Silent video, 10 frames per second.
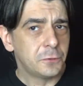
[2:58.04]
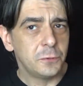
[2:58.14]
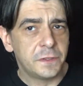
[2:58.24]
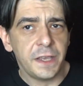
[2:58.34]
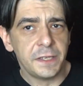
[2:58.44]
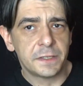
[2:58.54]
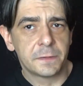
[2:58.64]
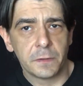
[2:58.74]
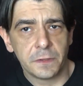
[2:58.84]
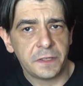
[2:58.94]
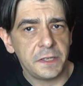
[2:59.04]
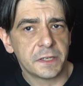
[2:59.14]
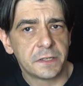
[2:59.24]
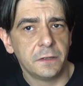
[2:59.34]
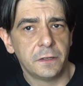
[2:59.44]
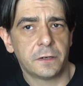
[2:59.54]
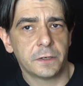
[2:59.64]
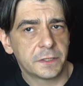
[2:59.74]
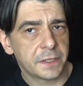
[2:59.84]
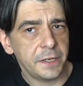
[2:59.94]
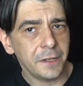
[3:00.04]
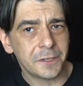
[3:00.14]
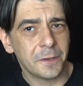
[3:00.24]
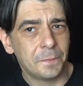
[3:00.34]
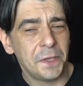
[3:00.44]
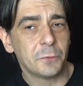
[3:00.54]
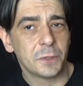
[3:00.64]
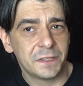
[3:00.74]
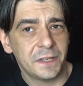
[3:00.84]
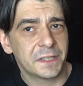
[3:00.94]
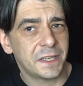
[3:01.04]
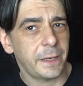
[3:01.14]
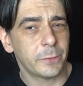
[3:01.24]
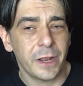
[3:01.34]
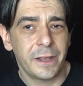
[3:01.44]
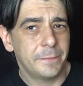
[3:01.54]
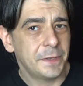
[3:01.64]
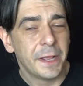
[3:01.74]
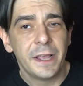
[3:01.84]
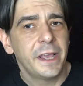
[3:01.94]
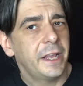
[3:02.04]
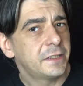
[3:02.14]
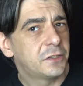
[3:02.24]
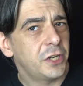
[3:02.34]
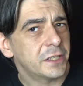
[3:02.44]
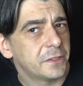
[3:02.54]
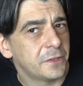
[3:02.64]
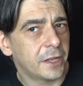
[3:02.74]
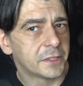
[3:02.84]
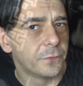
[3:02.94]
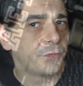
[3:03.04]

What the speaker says: today's DSLRs cannot compete with this camera. I mean, it's just an awesome